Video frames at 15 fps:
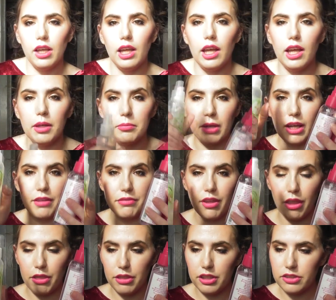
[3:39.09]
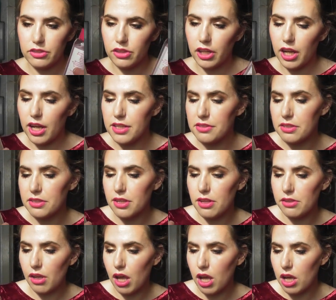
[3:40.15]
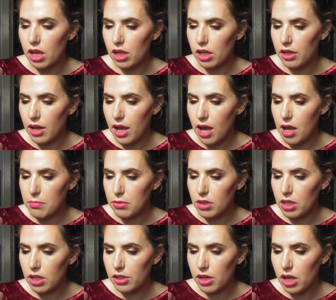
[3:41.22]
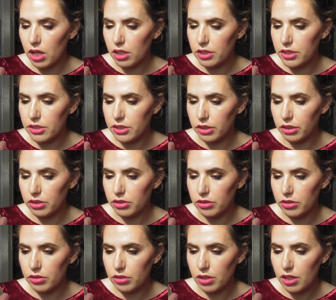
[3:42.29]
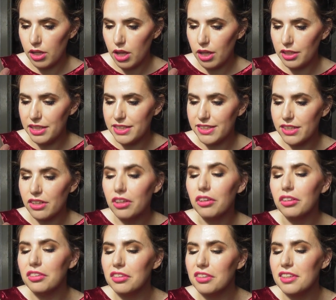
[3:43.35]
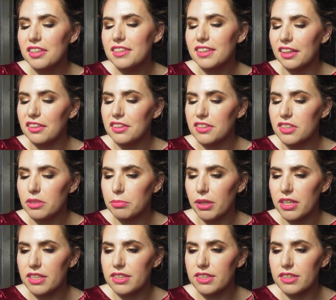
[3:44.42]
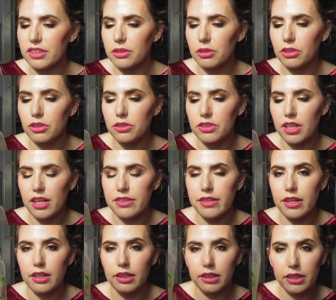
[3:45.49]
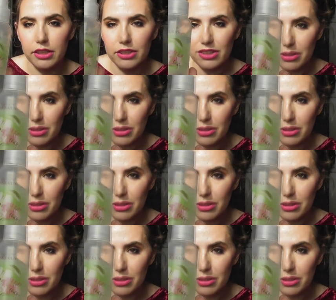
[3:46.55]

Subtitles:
I have these three guys. This is an apple and honeysuckle scented spritz. You can use it as a linen